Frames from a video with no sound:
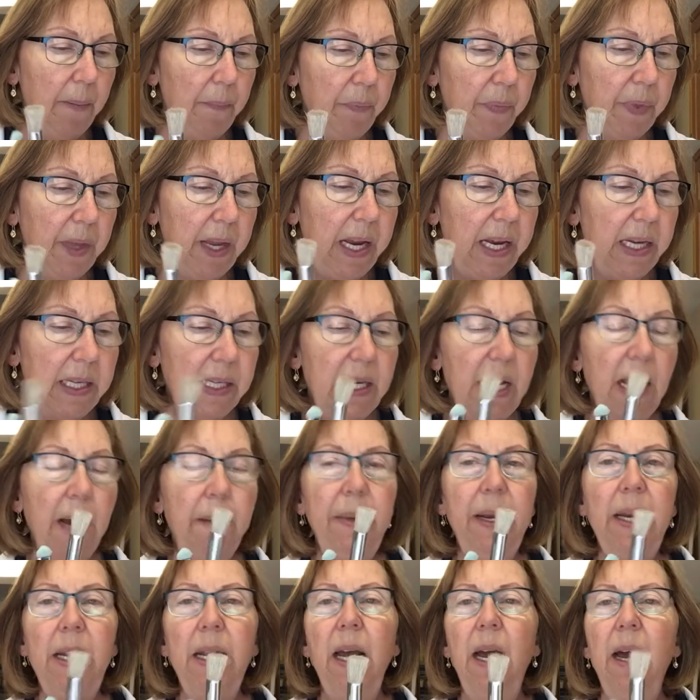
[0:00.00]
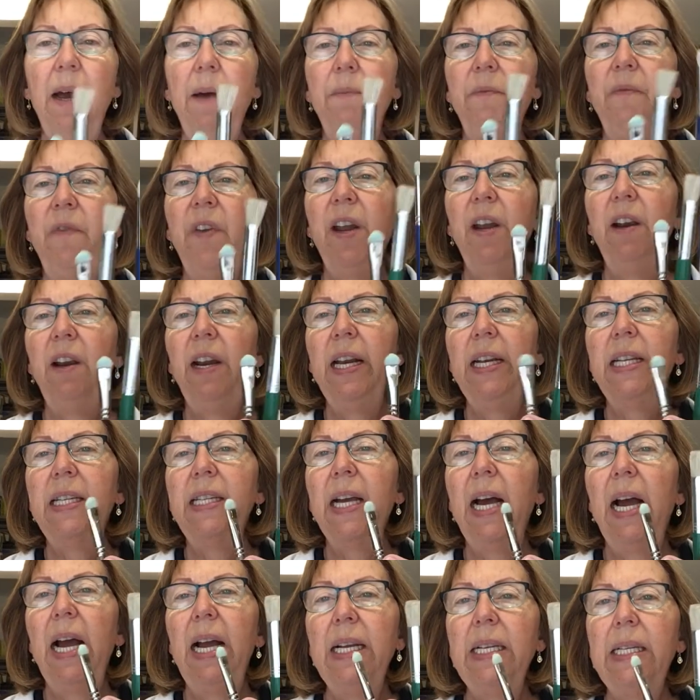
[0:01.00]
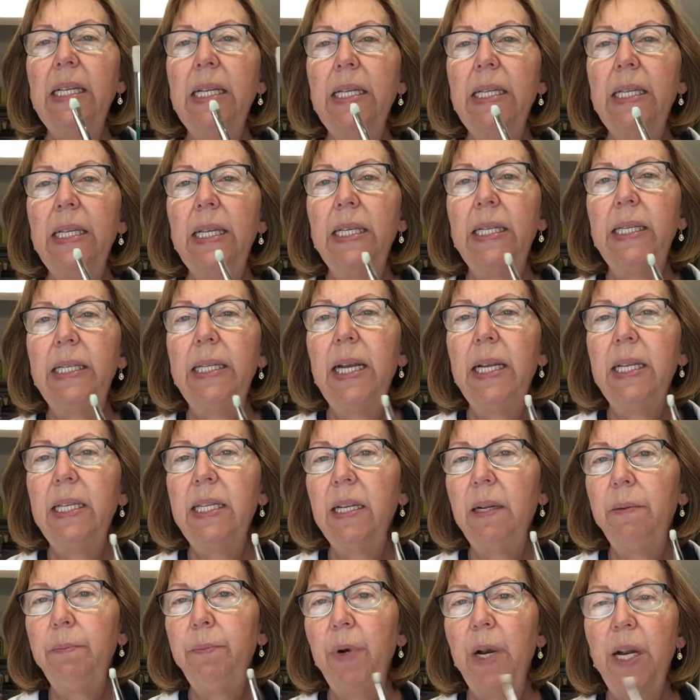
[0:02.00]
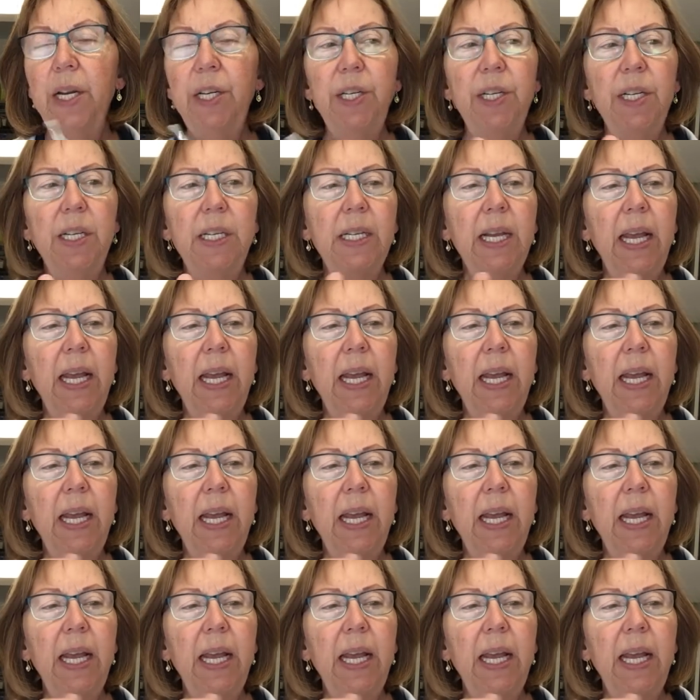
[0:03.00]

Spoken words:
These come in varying sizes, the stencil brushes.